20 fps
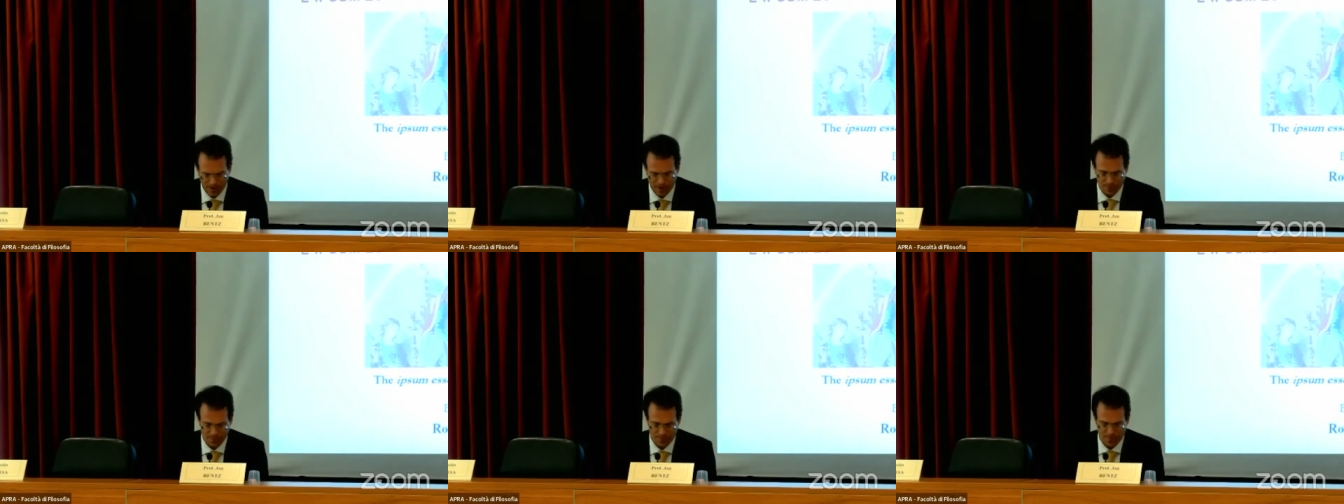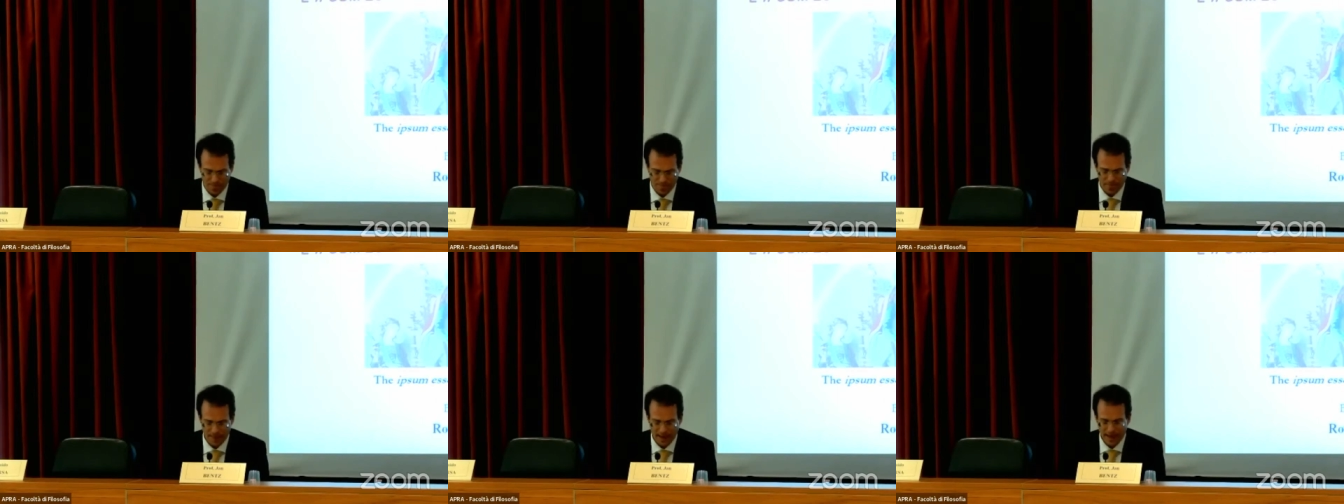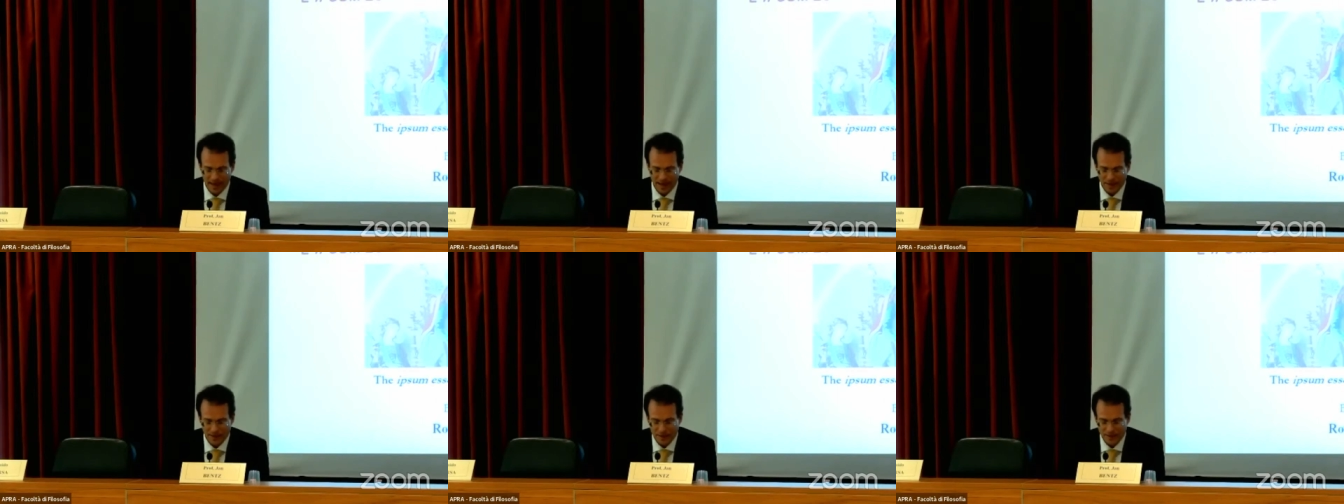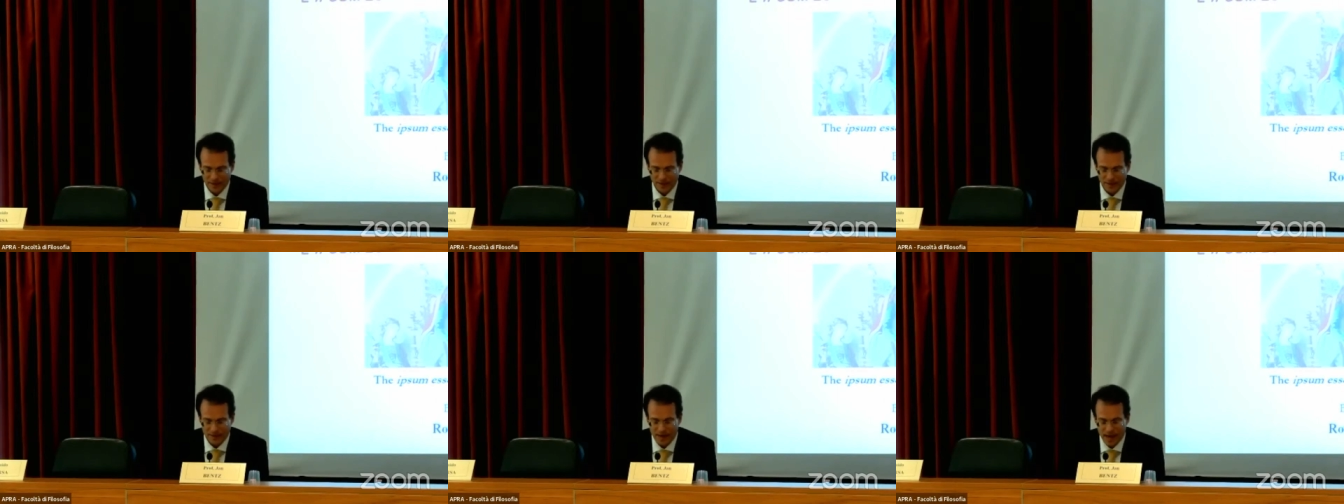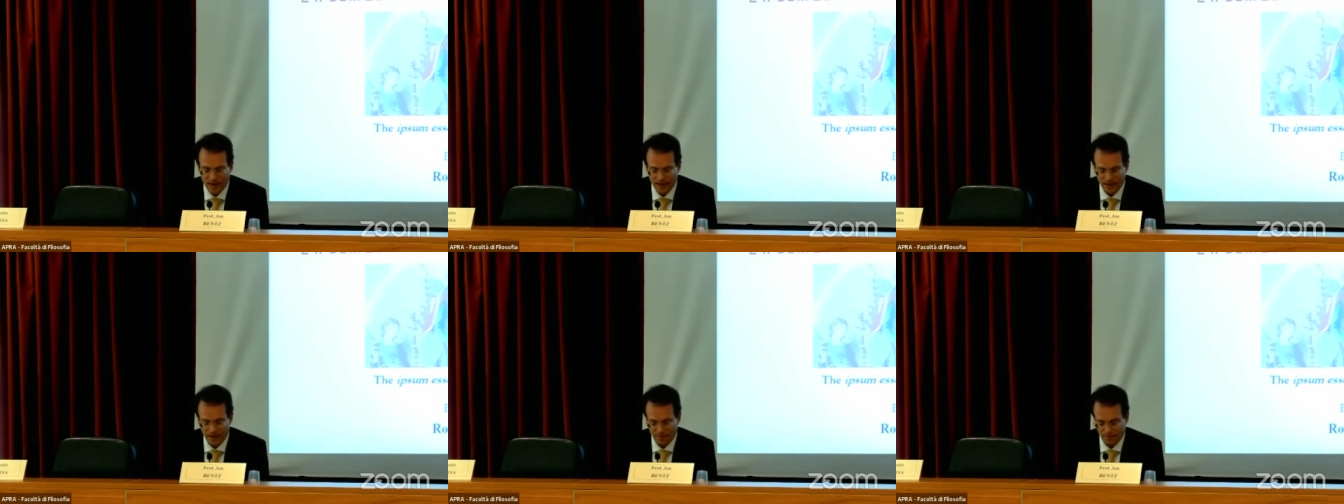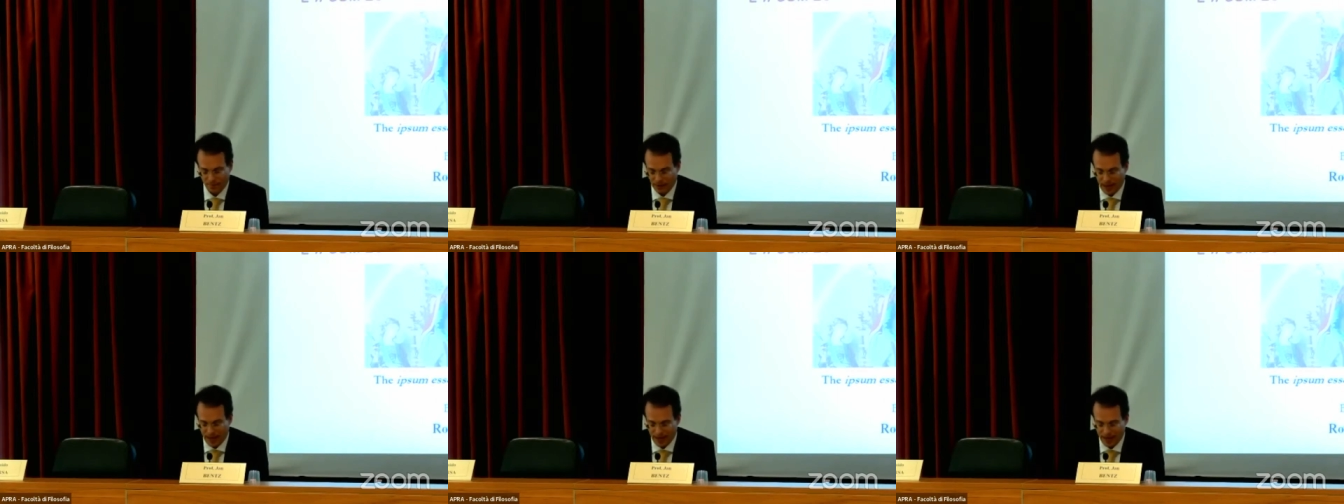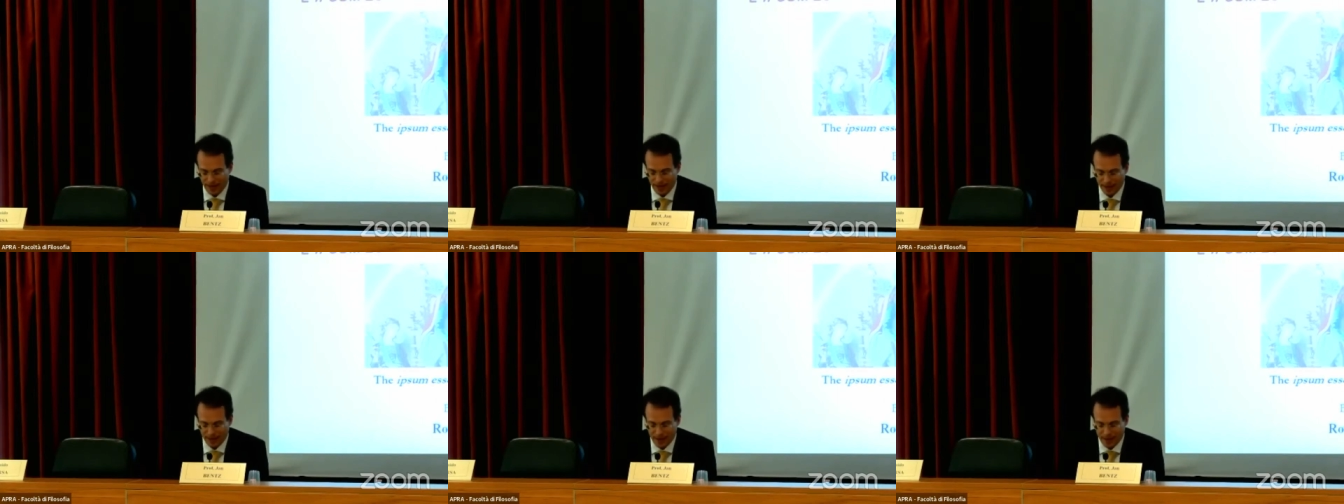Now, this does not
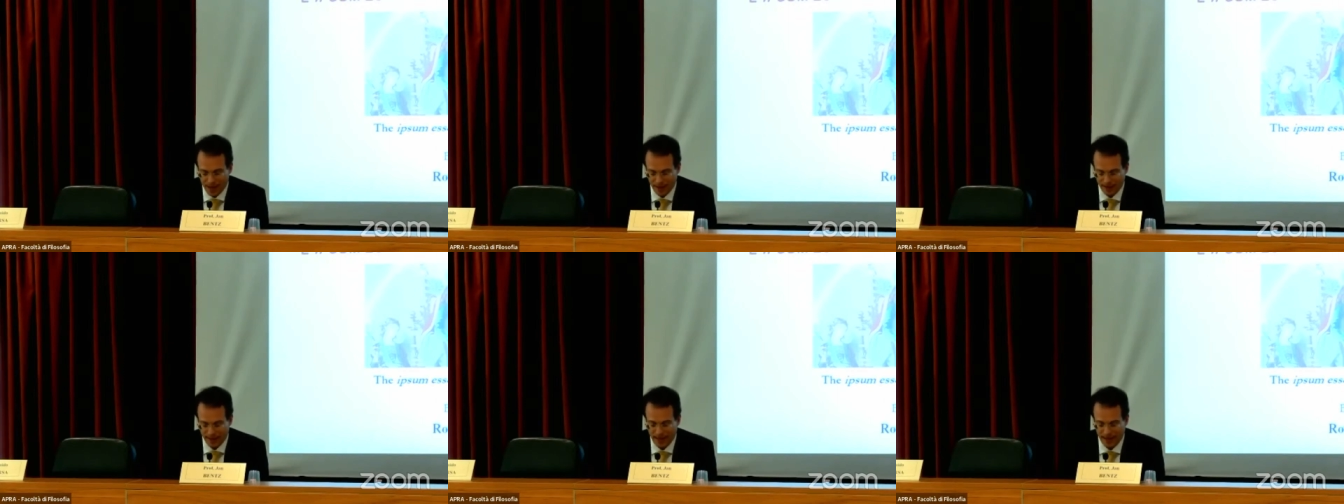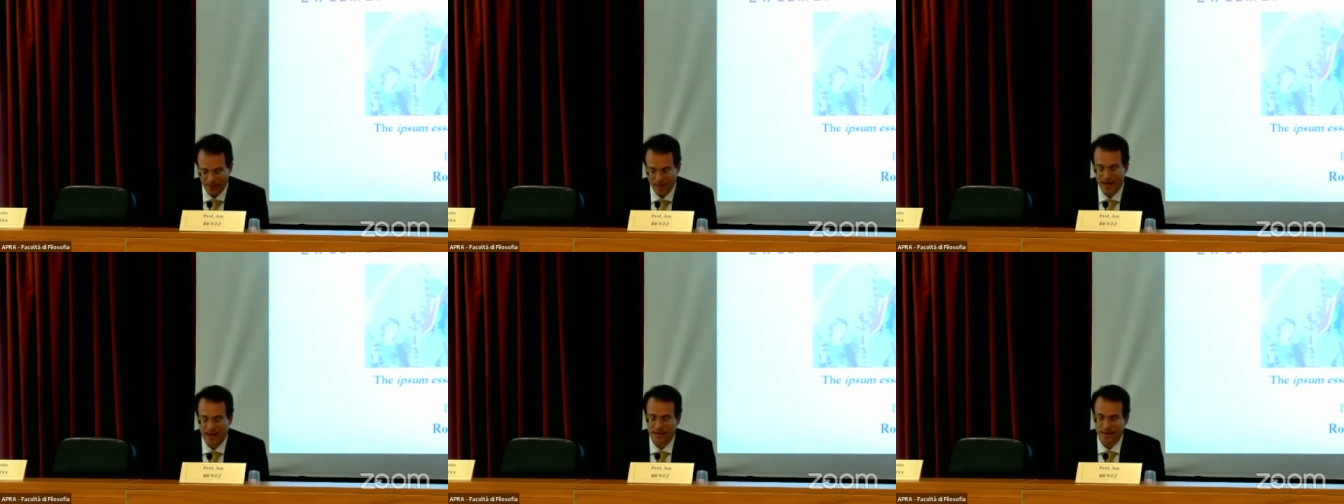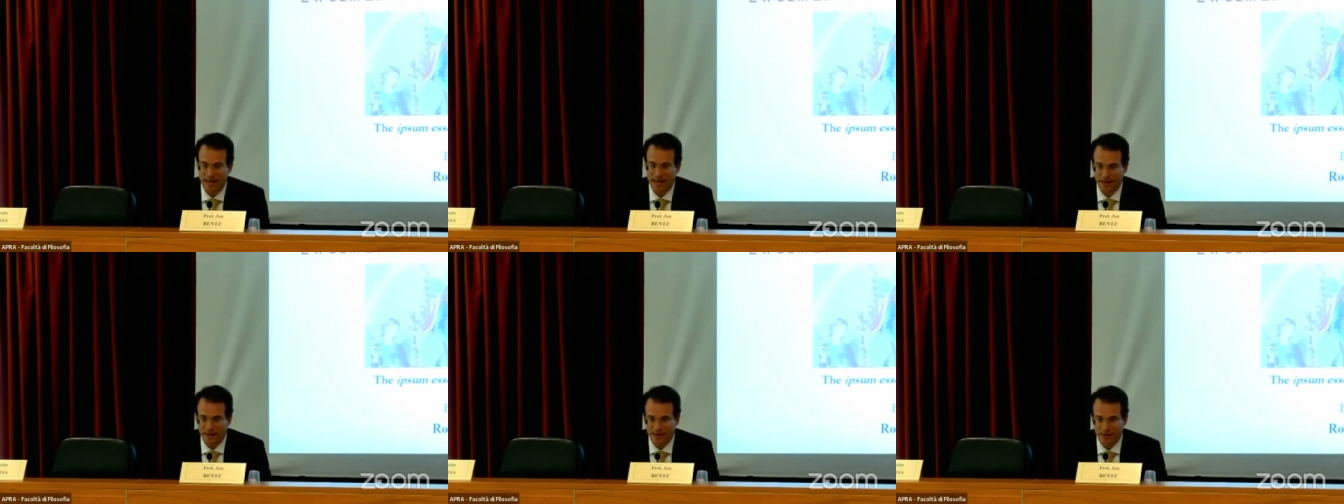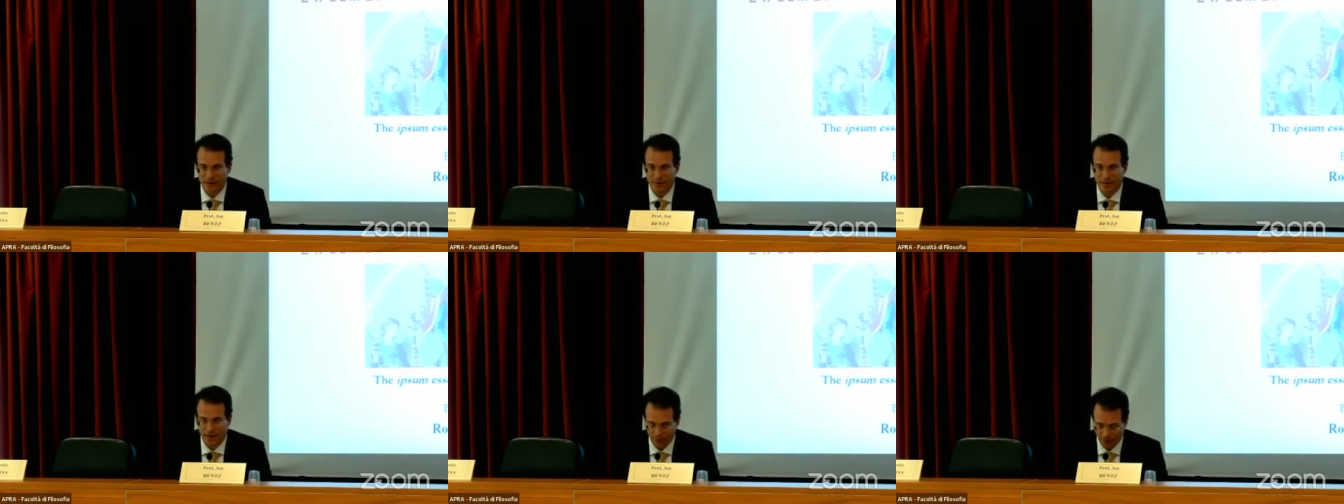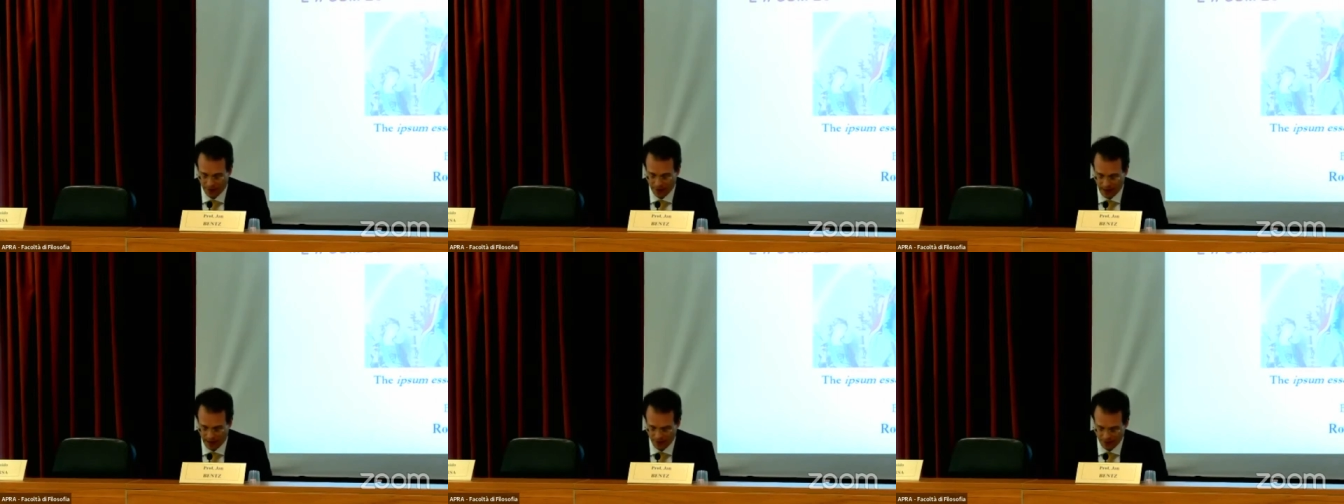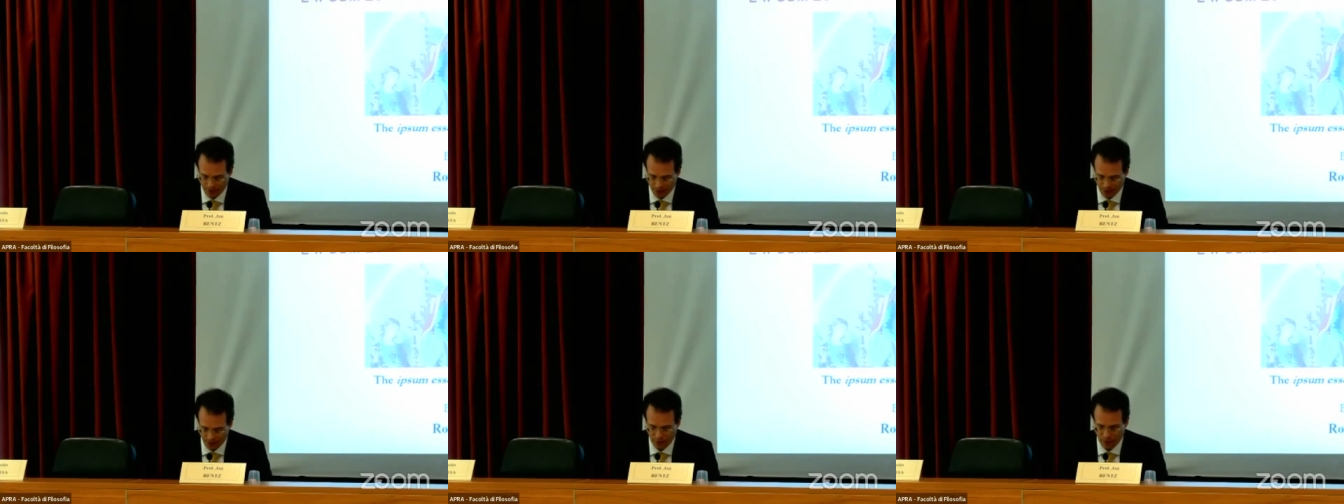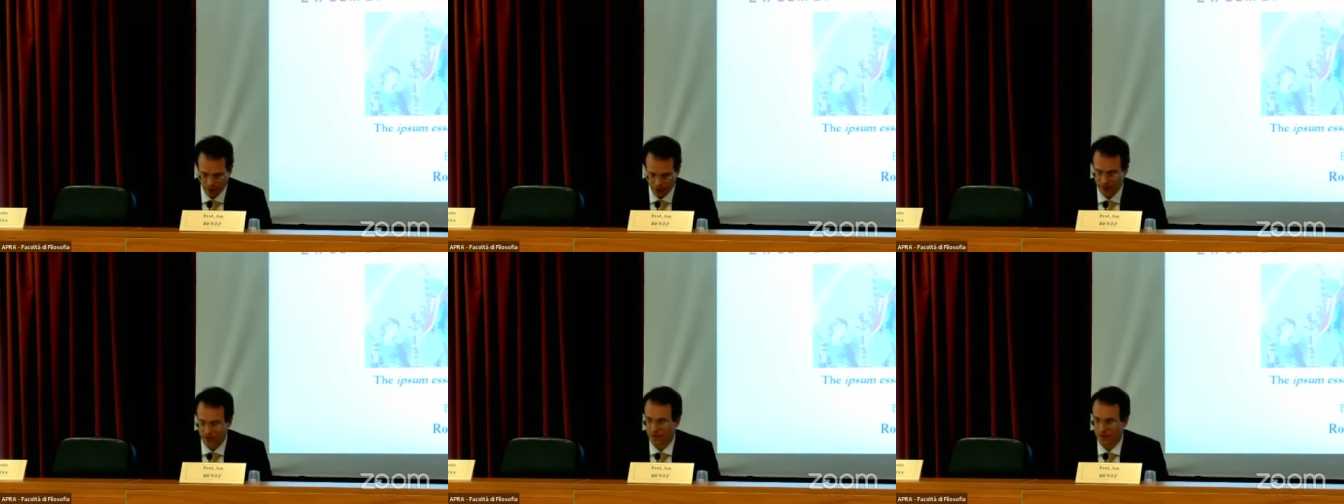imply that God can be identified with the ens
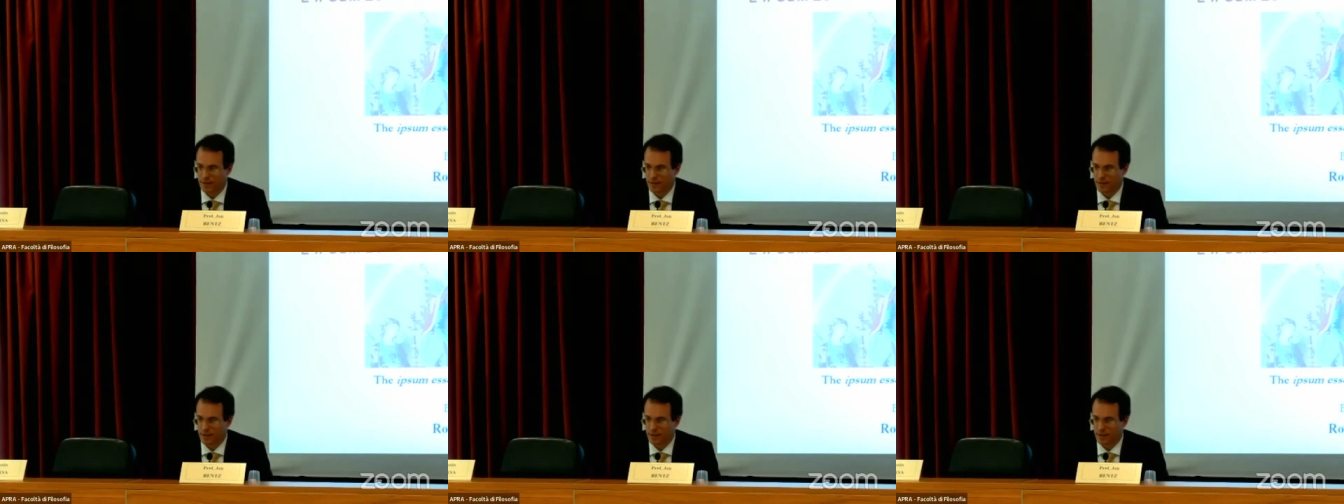commune,